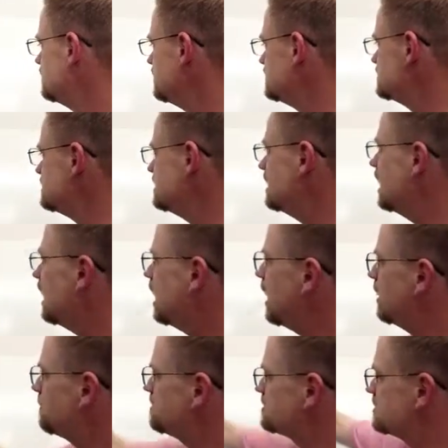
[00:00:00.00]
is the
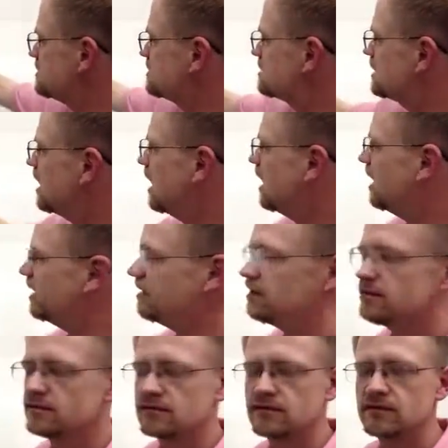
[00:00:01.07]
opposite side
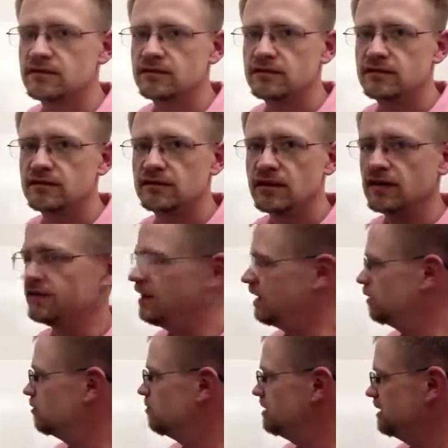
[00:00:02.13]
of
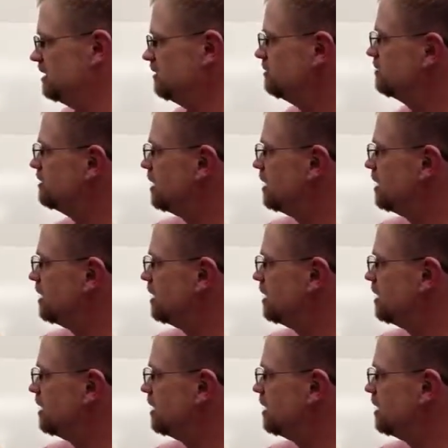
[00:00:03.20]
angle B.